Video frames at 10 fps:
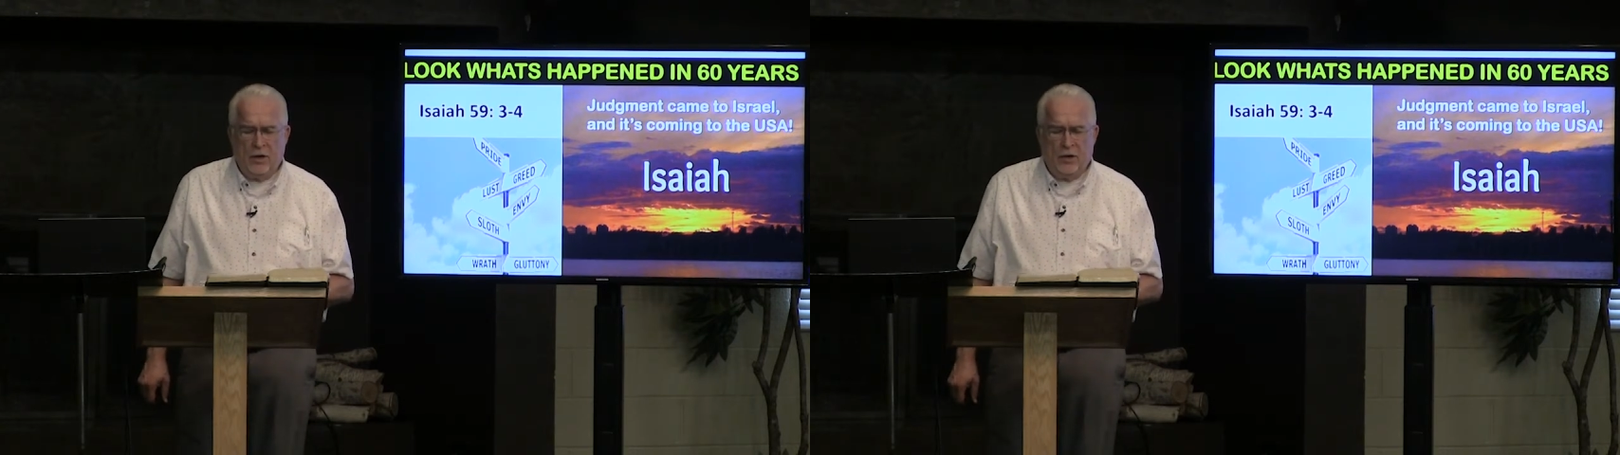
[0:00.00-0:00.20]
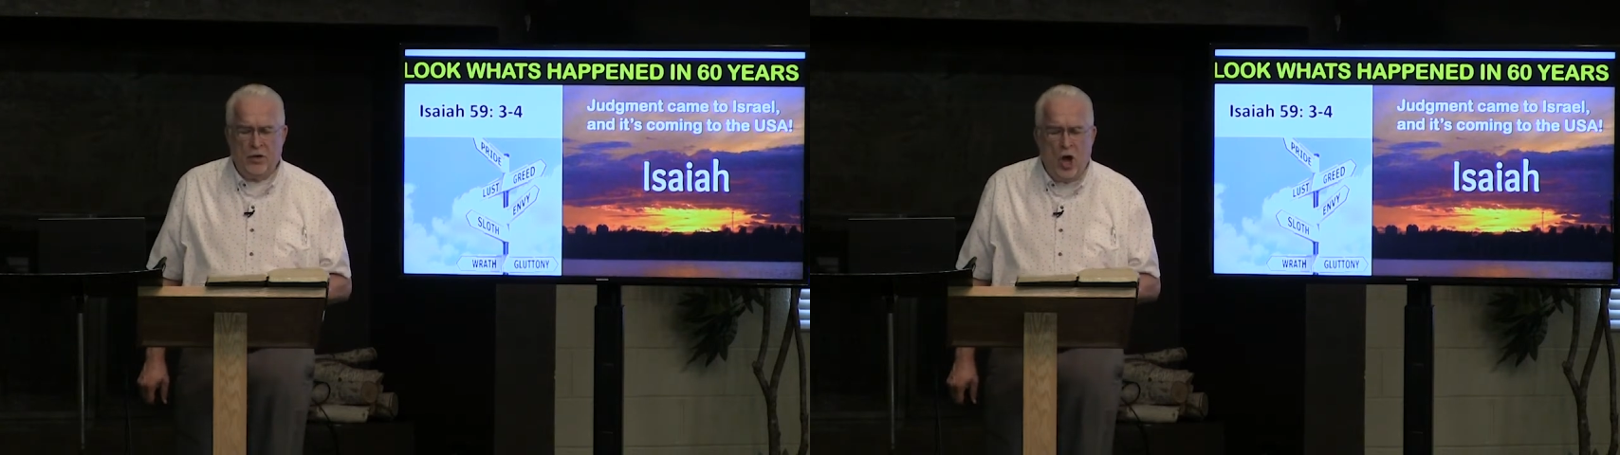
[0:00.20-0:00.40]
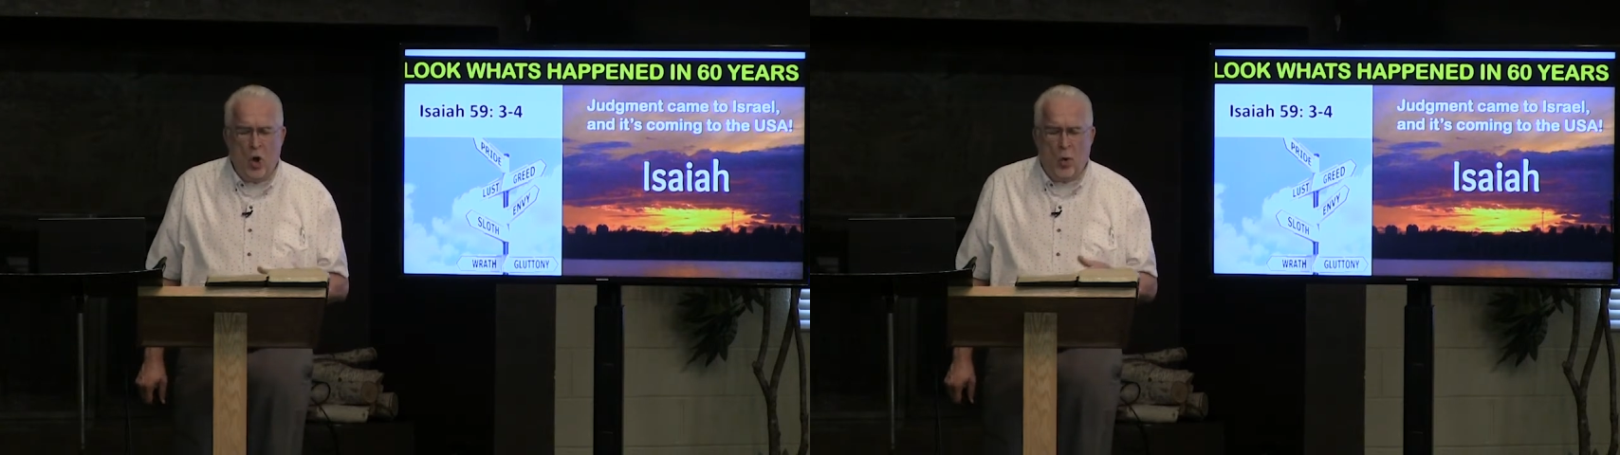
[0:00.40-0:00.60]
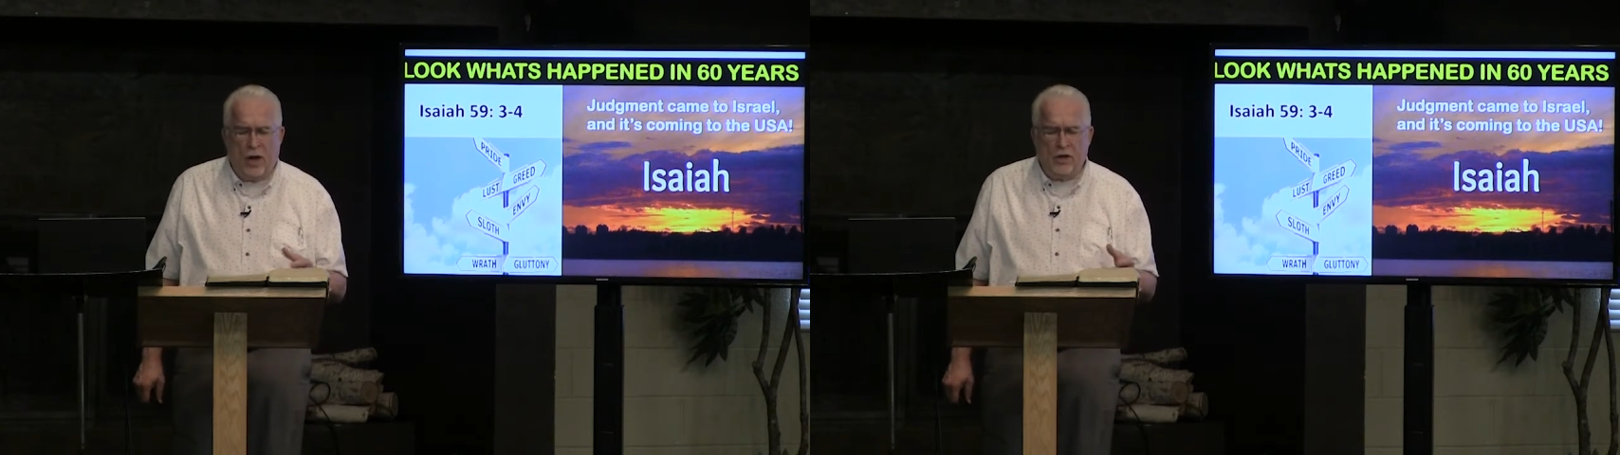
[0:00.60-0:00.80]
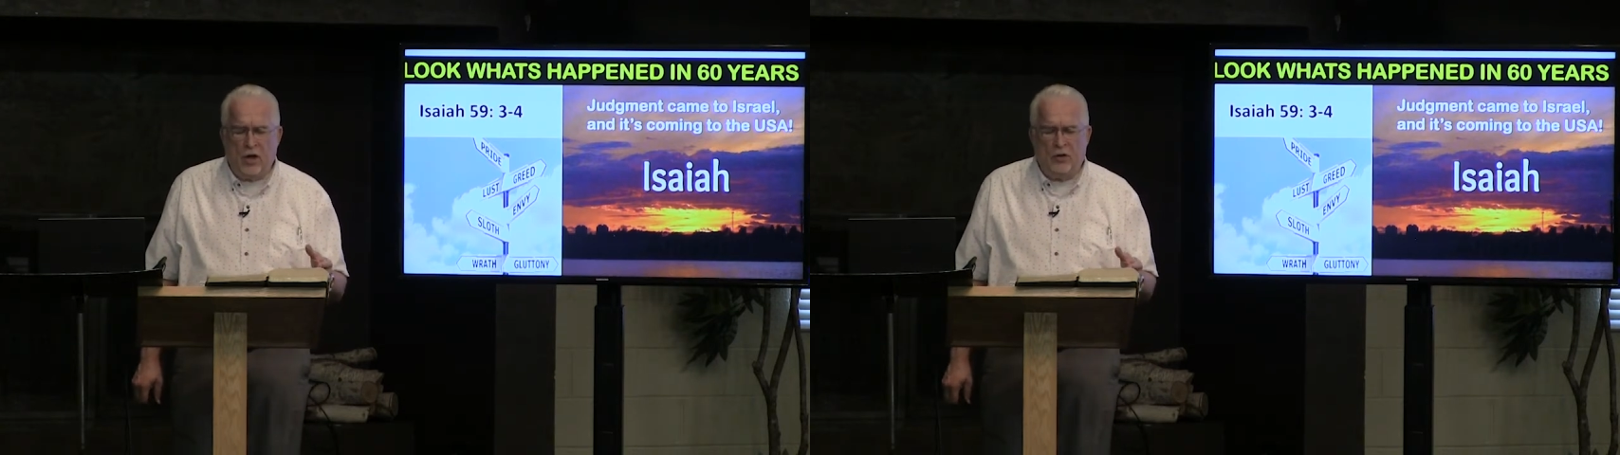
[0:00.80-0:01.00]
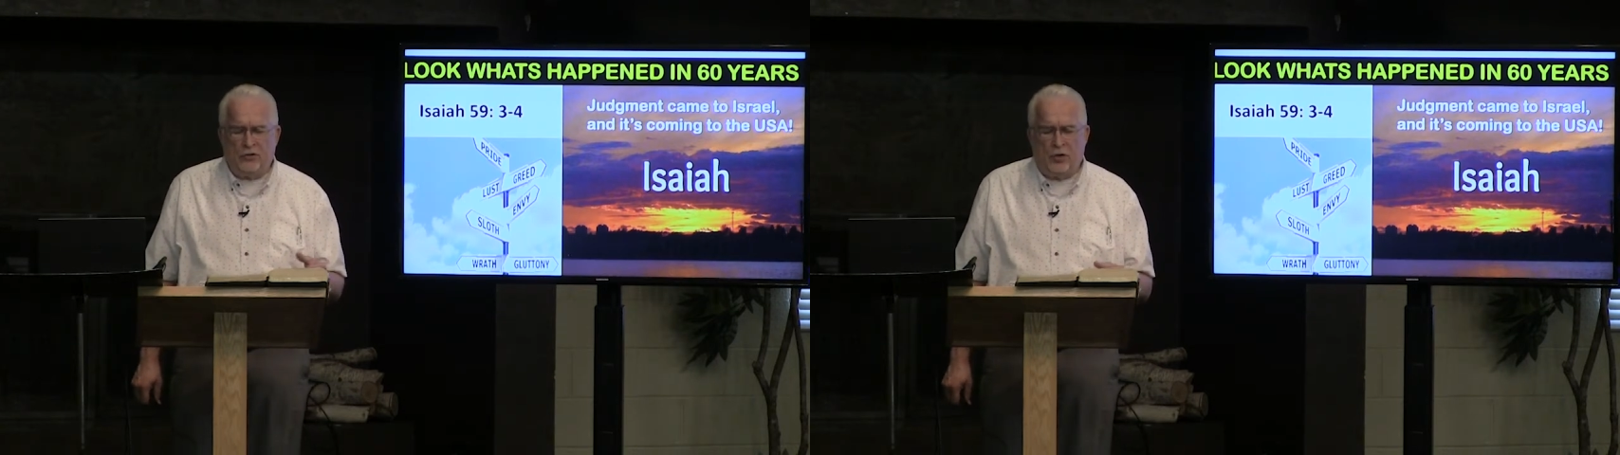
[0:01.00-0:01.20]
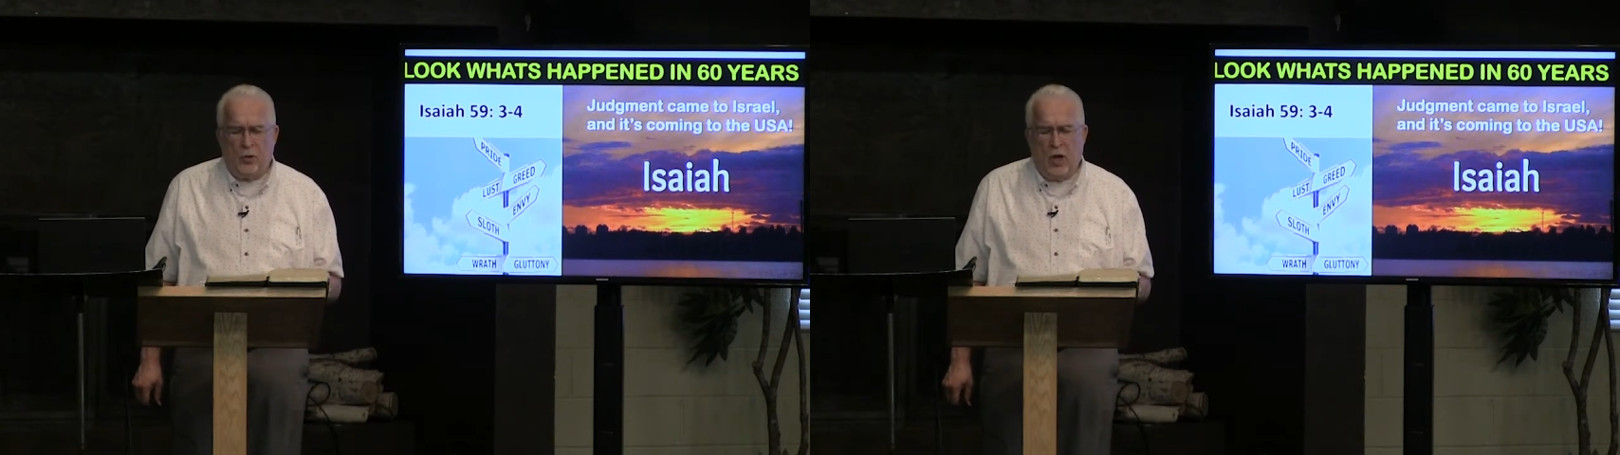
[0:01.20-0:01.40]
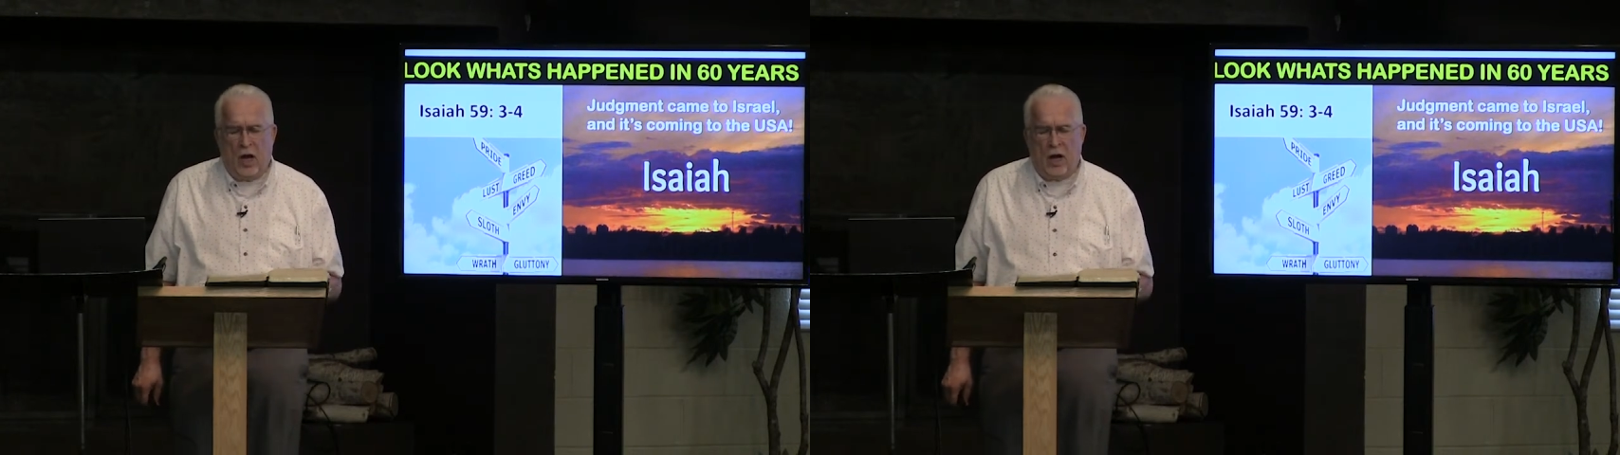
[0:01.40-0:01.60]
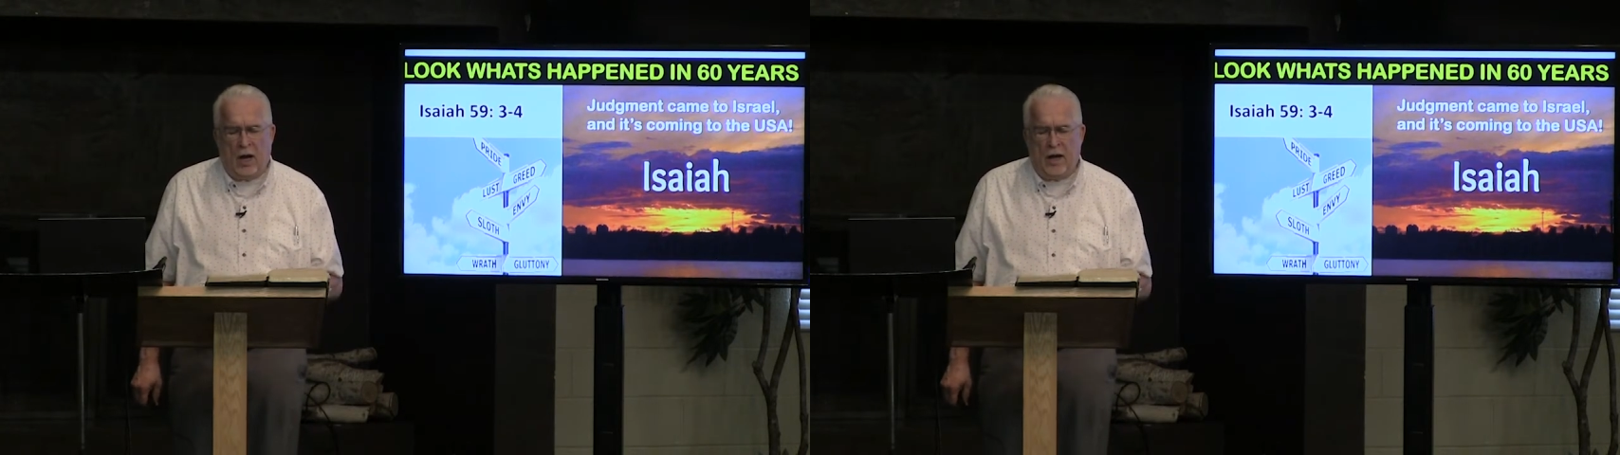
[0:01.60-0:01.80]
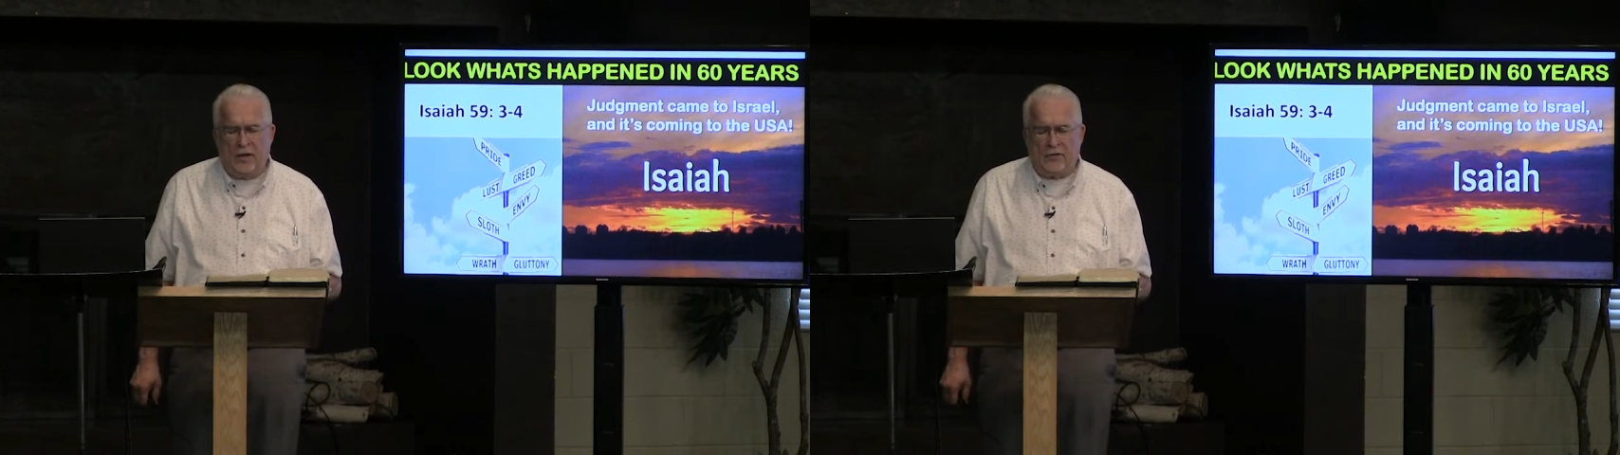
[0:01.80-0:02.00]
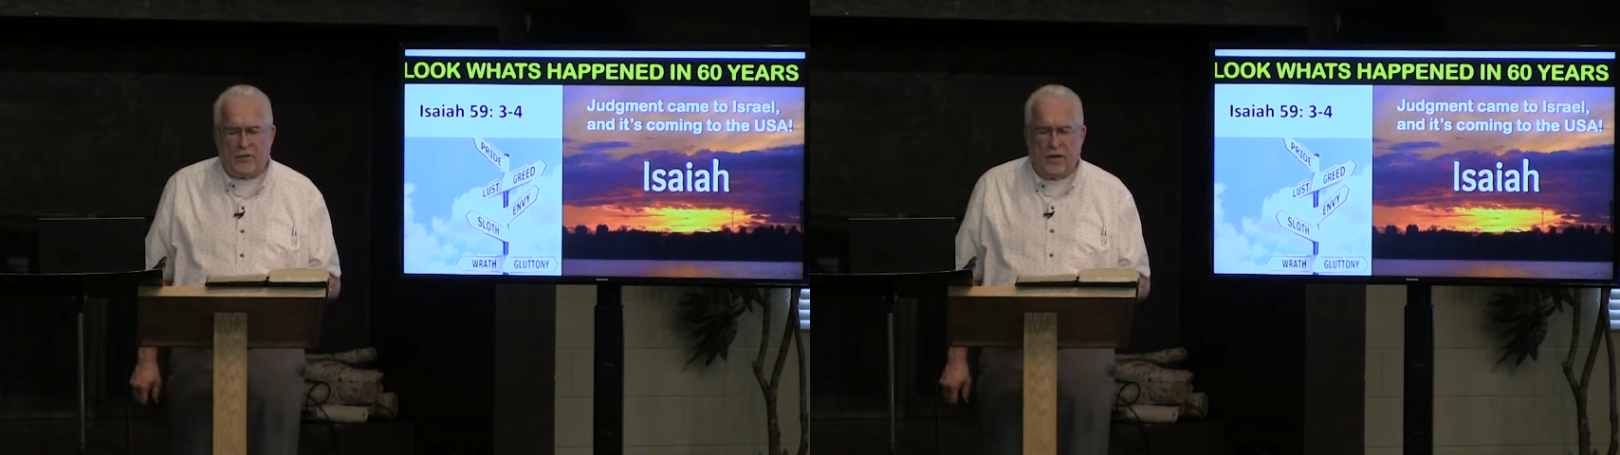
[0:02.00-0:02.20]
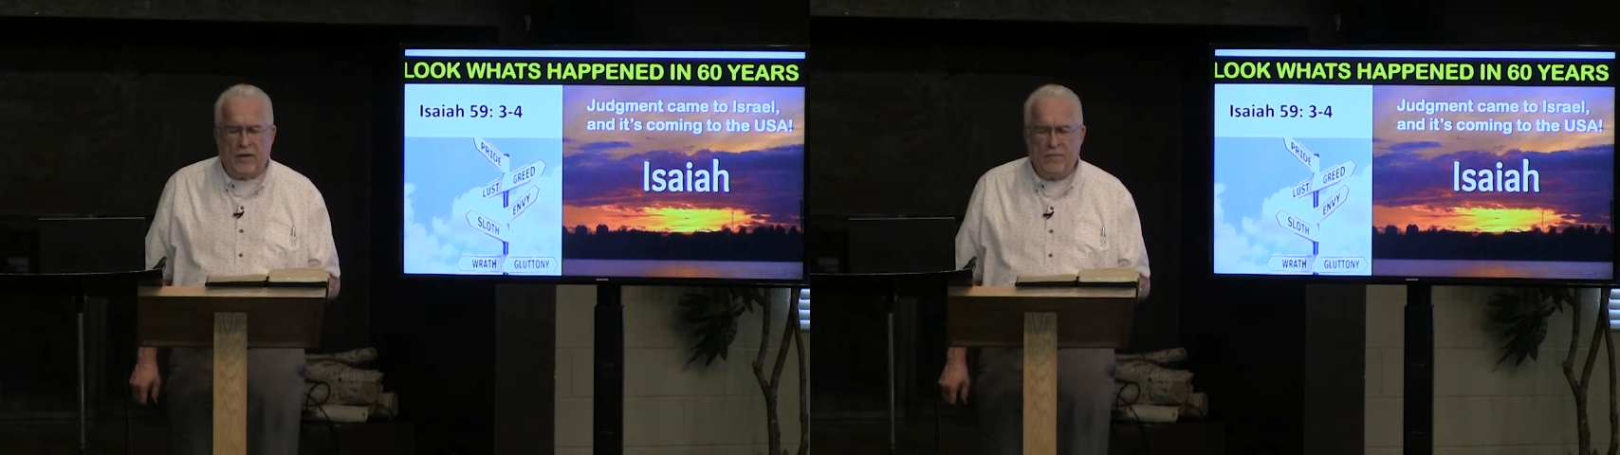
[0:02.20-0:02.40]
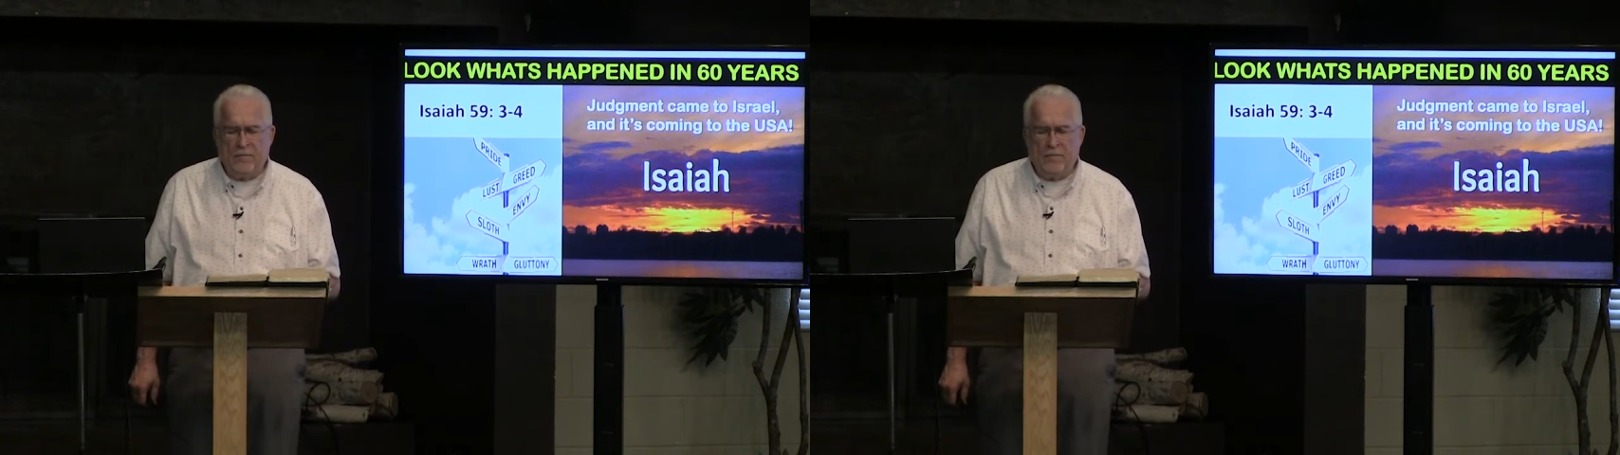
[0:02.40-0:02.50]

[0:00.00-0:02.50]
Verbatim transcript: no one goes to law honestly.